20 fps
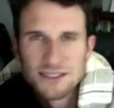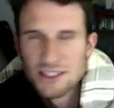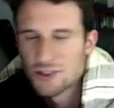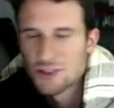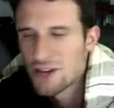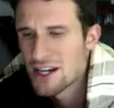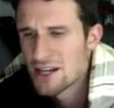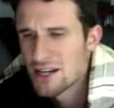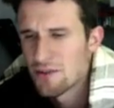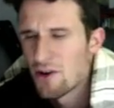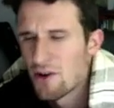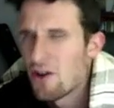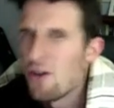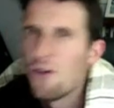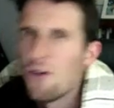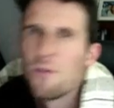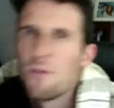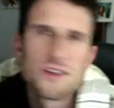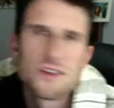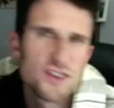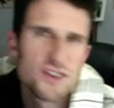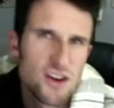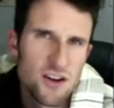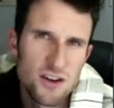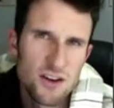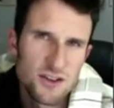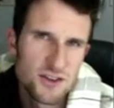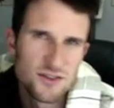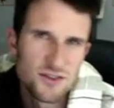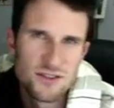I trained up a whole bunch of
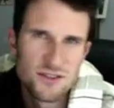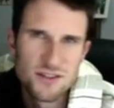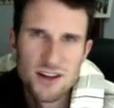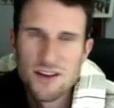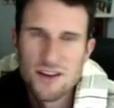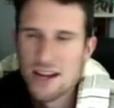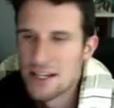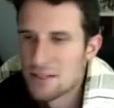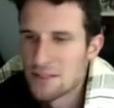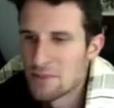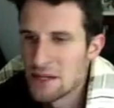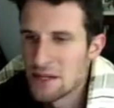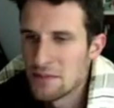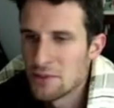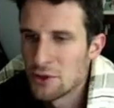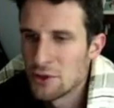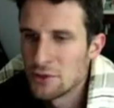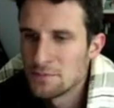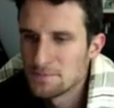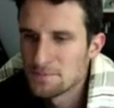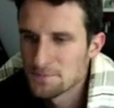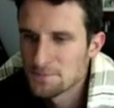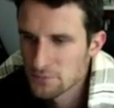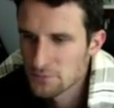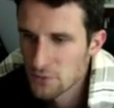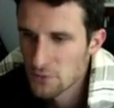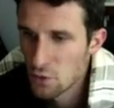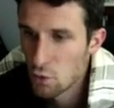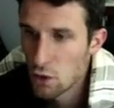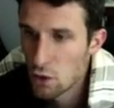archers to donate to people.
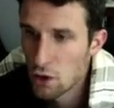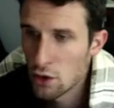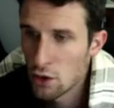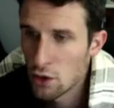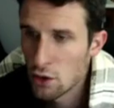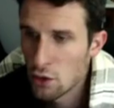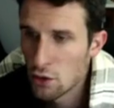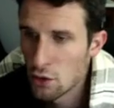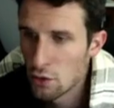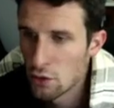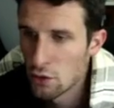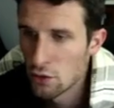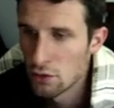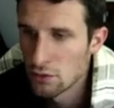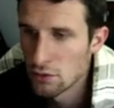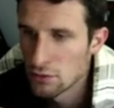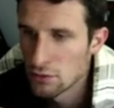Whoa!